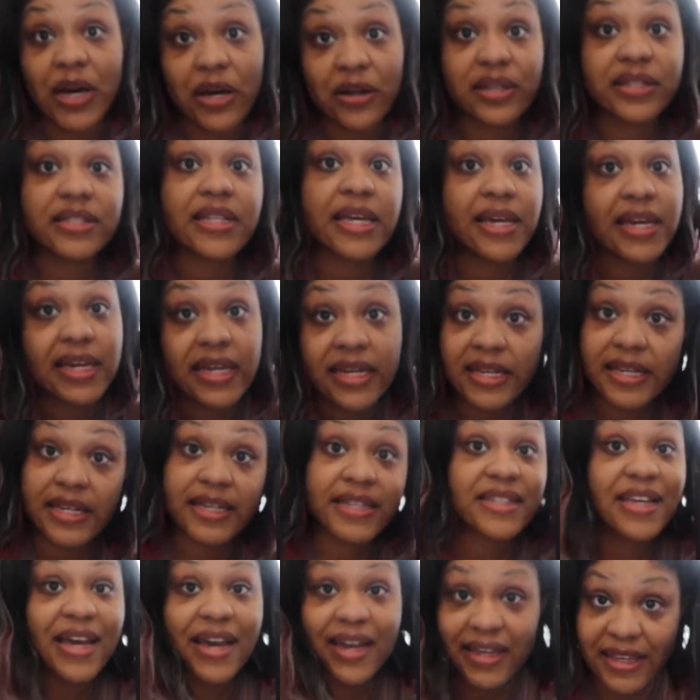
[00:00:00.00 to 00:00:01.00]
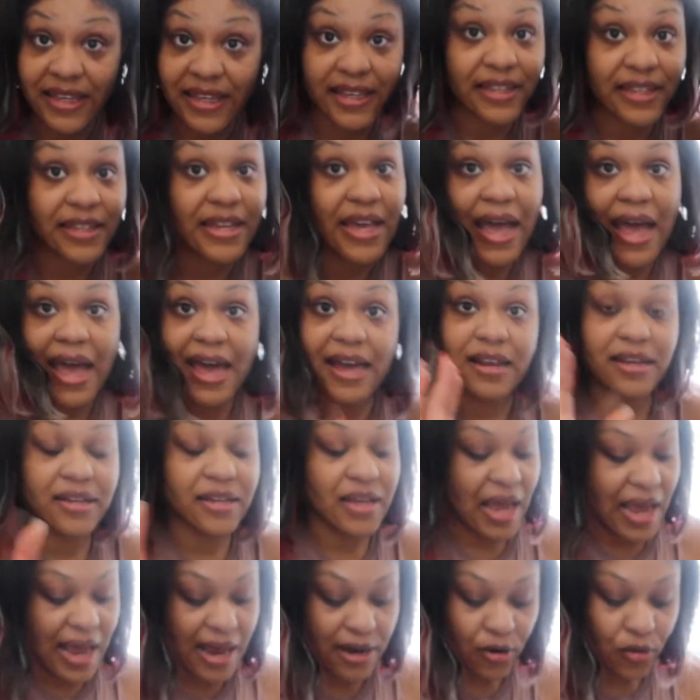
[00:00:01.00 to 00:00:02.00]
about as handy as I get.
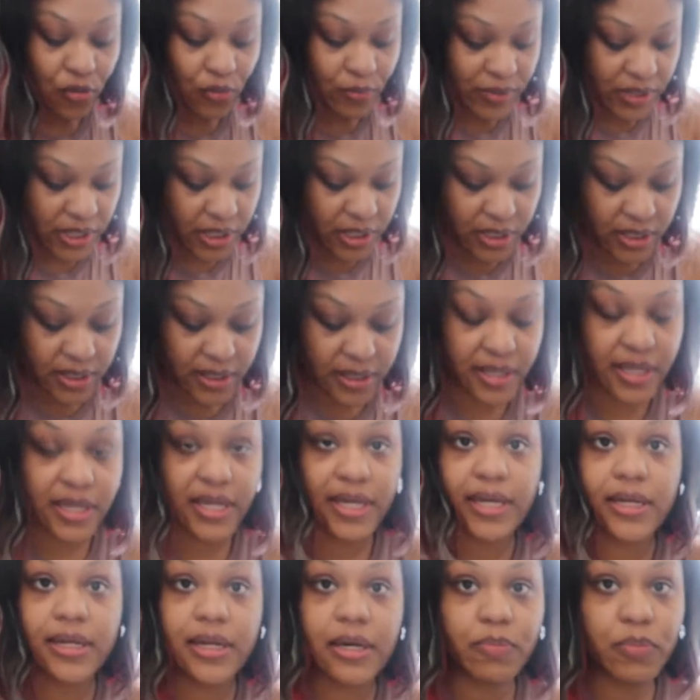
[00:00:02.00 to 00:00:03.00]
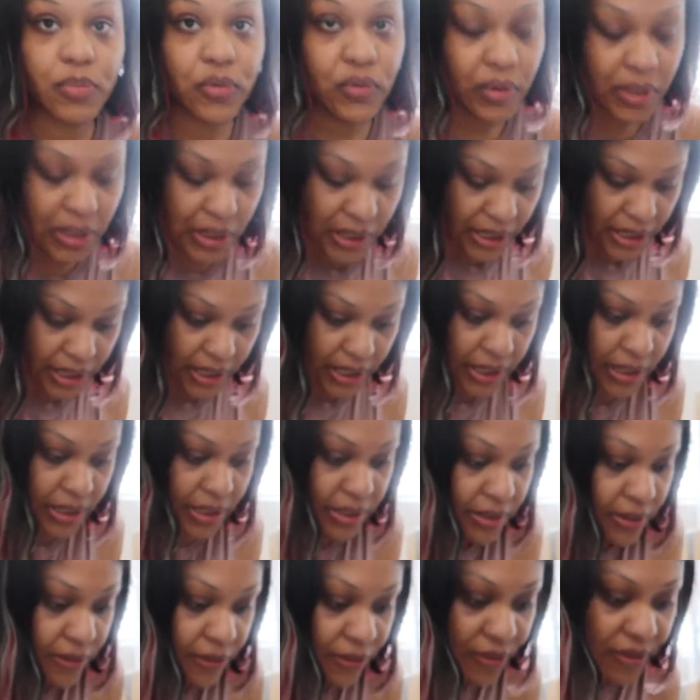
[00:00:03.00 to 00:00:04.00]
I, I don't be getting up on
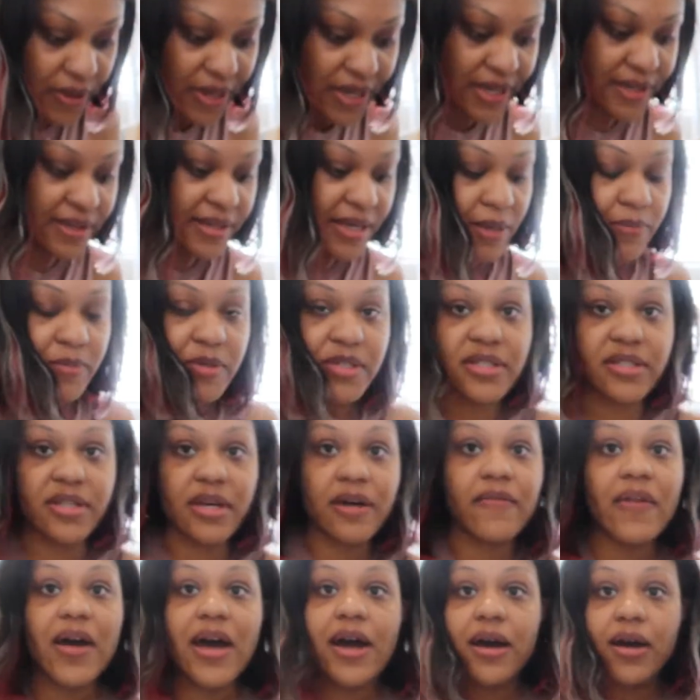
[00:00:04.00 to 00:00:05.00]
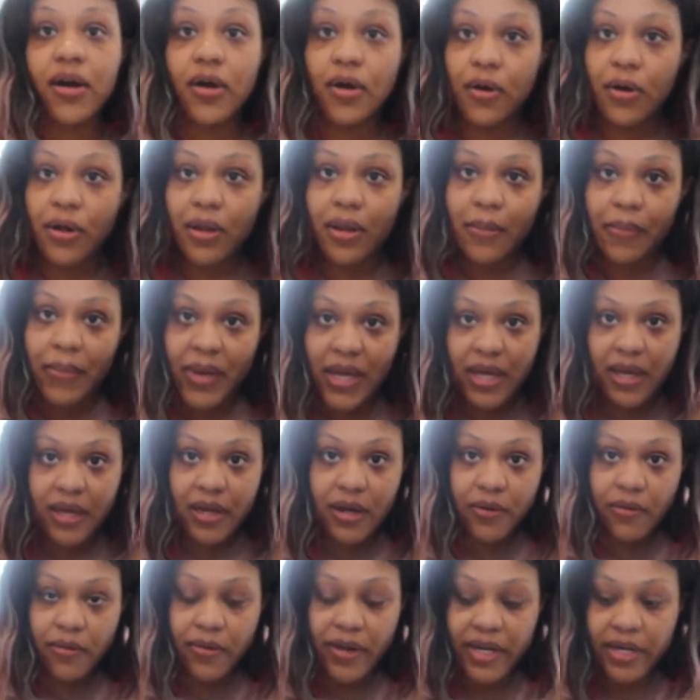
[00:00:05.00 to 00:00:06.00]
ladders and all that type of stuff. I'll call a
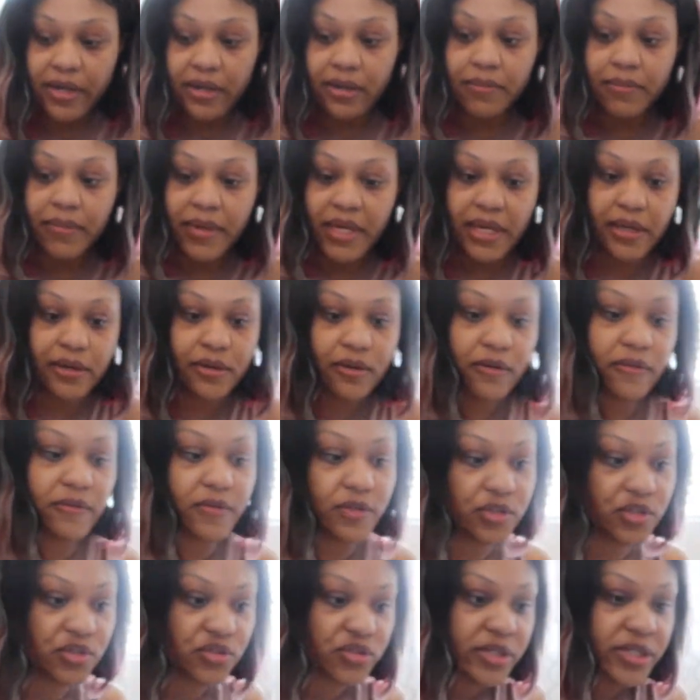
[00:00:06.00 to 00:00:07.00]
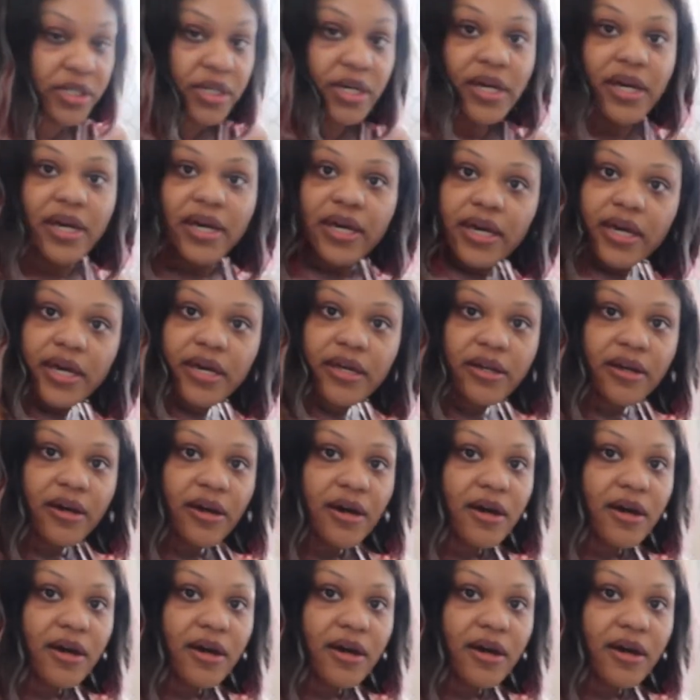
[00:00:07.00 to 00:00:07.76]
man, a random man off the street in a